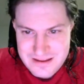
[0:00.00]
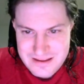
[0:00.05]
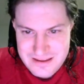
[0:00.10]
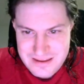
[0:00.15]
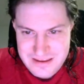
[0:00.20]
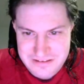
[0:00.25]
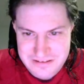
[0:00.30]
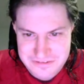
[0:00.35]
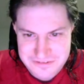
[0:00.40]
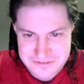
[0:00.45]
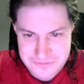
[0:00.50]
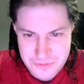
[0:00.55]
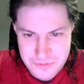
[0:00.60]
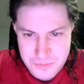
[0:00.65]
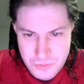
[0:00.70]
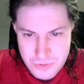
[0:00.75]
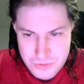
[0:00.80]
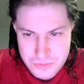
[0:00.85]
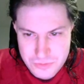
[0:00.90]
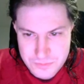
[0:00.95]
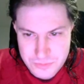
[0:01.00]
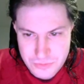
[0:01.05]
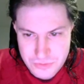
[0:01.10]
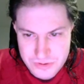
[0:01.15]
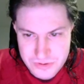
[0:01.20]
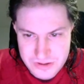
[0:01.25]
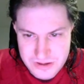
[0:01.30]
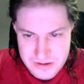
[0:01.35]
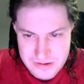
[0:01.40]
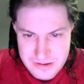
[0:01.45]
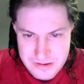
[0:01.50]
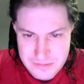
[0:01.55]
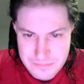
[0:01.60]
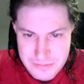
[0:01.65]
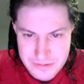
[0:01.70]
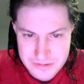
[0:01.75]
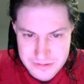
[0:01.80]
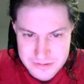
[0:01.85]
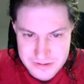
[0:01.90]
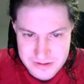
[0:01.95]
if we were to put in the
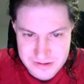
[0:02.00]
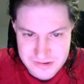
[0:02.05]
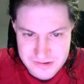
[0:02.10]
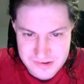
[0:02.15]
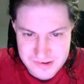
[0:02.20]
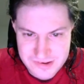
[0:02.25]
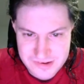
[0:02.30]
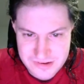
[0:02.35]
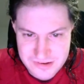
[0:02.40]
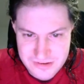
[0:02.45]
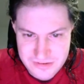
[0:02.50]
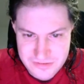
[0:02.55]
buildings,